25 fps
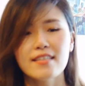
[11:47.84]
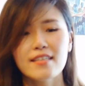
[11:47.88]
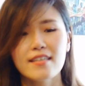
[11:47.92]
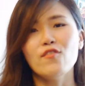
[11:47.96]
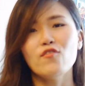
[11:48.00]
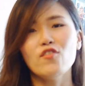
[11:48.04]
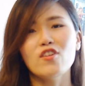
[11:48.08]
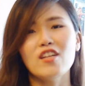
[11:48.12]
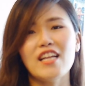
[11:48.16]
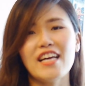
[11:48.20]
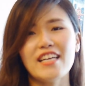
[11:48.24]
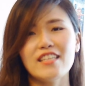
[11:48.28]
If
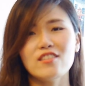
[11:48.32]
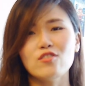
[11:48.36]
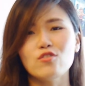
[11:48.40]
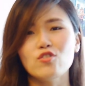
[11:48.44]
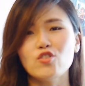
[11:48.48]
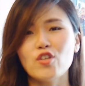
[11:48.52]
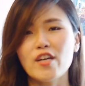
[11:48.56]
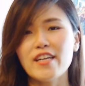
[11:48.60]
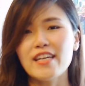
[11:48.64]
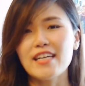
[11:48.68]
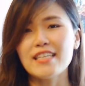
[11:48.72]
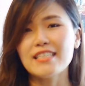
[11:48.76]
you'd like to
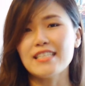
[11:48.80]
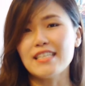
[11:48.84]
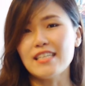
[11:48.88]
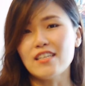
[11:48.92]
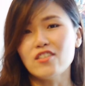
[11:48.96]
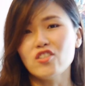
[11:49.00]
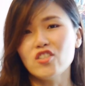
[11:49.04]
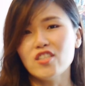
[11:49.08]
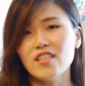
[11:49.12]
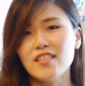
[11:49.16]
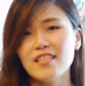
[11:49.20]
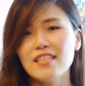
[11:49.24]
join us in
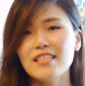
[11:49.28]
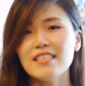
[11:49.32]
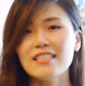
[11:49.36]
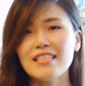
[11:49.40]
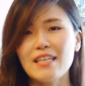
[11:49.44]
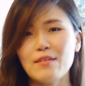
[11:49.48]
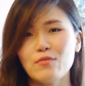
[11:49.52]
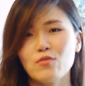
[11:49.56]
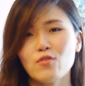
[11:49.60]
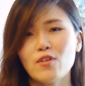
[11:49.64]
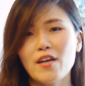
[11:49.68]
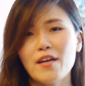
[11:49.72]
our journey,
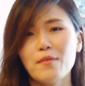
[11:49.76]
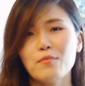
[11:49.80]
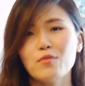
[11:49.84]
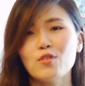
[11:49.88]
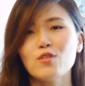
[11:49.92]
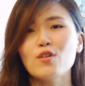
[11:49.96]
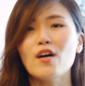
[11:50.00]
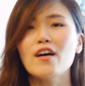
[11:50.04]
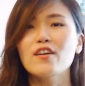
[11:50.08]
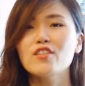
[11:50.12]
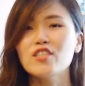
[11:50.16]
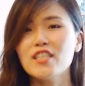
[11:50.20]
subscribe
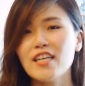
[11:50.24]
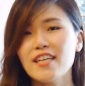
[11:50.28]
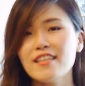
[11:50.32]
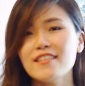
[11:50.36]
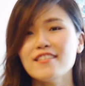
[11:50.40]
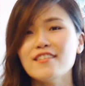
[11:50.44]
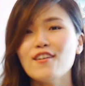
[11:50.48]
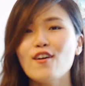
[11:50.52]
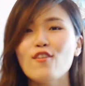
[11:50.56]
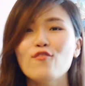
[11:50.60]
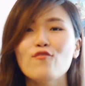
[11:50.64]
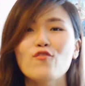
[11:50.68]
to our
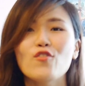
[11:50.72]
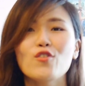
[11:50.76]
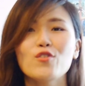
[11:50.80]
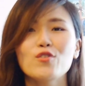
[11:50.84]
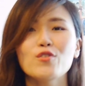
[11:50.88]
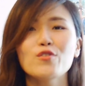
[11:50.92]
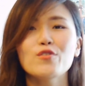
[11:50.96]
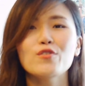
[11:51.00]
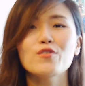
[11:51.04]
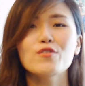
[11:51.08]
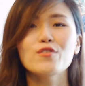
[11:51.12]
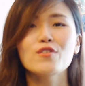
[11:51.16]
channel or
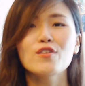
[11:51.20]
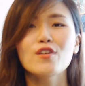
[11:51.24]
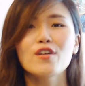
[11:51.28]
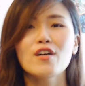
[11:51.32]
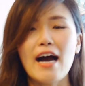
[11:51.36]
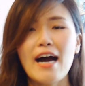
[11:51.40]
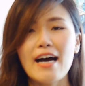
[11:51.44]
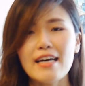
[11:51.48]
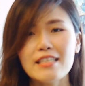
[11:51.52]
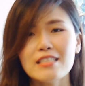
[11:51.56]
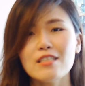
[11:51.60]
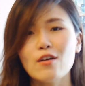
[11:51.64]
follow
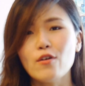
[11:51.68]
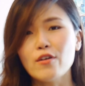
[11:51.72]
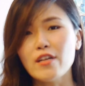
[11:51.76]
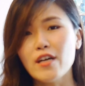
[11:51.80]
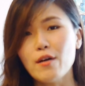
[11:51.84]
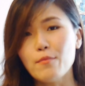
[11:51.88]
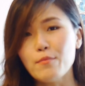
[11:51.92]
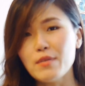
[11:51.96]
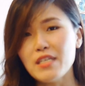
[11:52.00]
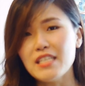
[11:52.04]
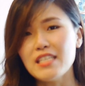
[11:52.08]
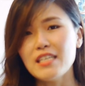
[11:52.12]
us on
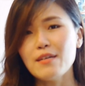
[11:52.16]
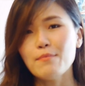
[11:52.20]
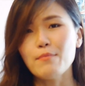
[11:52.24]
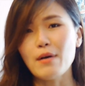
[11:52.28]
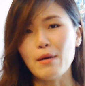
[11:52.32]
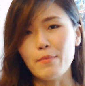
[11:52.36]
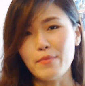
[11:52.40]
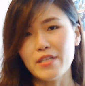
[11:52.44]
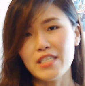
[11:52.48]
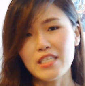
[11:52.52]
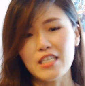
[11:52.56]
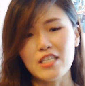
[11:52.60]
our Medium
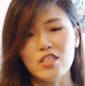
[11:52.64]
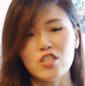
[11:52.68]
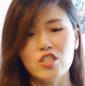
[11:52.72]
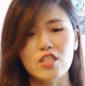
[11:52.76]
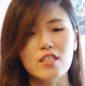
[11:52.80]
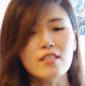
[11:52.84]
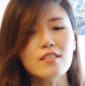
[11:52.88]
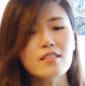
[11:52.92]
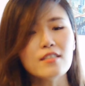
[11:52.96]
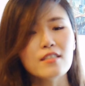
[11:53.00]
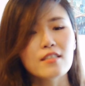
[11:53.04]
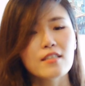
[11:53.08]

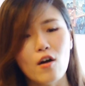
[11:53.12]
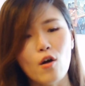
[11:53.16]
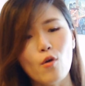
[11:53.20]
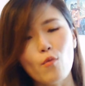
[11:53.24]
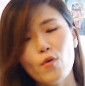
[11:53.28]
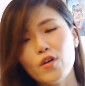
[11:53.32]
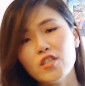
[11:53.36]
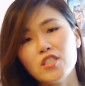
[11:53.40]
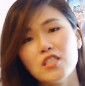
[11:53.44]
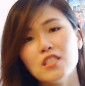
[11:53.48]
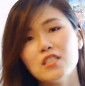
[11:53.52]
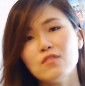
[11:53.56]
publication, or
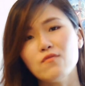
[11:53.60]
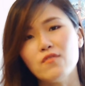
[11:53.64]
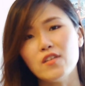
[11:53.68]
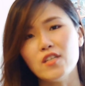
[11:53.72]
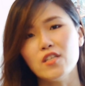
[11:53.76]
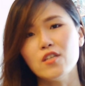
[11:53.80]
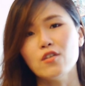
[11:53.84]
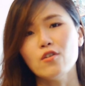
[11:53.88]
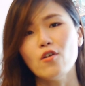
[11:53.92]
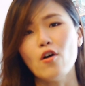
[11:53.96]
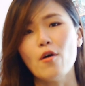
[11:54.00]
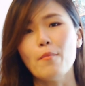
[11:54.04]
watch this
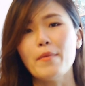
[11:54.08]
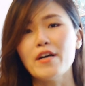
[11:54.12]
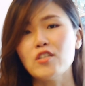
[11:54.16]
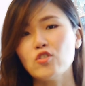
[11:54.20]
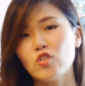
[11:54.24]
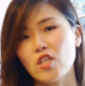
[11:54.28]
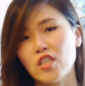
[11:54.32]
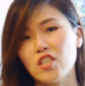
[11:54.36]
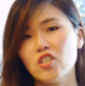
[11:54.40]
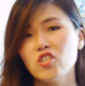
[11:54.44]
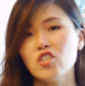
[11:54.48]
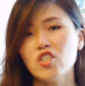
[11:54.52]
video on my
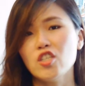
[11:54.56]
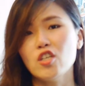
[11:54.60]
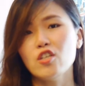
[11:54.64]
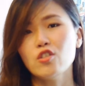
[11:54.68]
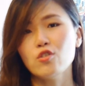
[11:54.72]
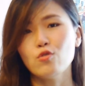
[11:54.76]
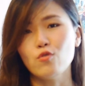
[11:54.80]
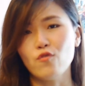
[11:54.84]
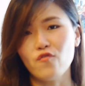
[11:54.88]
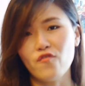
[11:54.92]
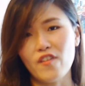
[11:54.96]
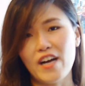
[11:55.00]
strategy
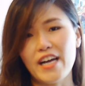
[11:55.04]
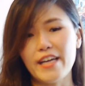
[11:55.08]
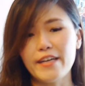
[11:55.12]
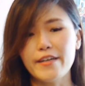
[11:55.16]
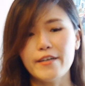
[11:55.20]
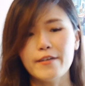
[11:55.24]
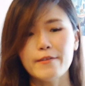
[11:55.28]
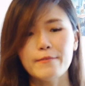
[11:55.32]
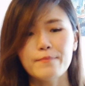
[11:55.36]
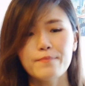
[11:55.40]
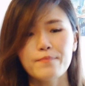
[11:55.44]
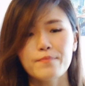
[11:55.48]
to
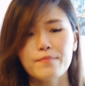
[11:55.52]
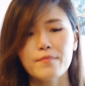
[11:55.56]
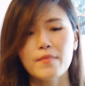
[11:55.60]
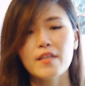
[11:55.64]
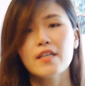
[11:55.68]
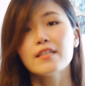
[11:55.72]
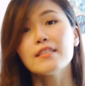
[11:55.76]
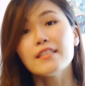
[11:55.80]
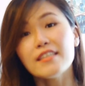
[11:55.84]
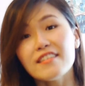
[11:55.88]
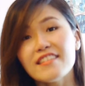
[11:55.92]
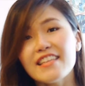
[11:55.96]
FIRE.
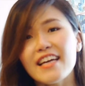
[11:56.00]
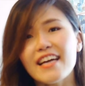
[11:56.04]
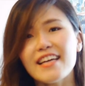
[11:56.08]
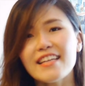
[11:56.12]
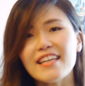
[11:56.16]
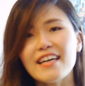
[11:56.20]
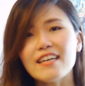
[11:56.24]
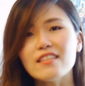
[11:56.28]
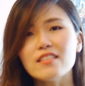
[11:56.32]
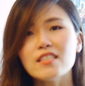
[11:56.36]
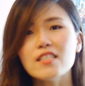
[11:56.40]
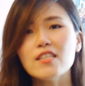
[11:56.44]
Till
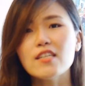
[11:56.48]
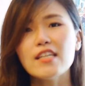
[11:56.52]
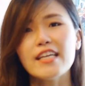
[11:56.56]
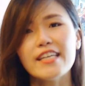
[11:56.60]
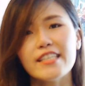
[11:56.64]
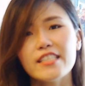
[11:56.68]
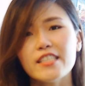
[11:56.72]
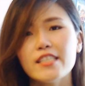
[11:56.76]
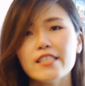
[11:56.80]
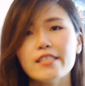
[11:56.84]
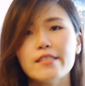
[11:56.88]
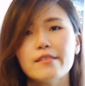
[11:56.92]
then, I'll see you
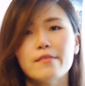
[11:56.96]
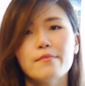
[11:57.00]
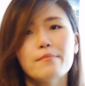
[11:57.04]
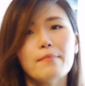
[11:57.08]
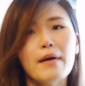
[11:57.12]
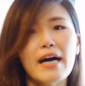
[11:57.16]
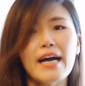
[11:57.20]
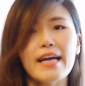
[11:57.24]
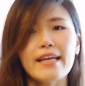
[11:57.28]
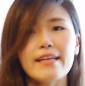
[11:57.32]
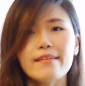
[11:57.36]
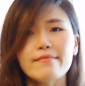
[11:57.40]
later.
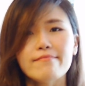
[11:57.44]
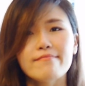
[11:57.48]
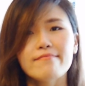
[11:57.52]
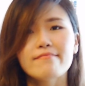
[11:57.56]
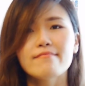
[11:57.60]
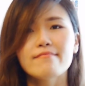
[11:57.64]
Bye!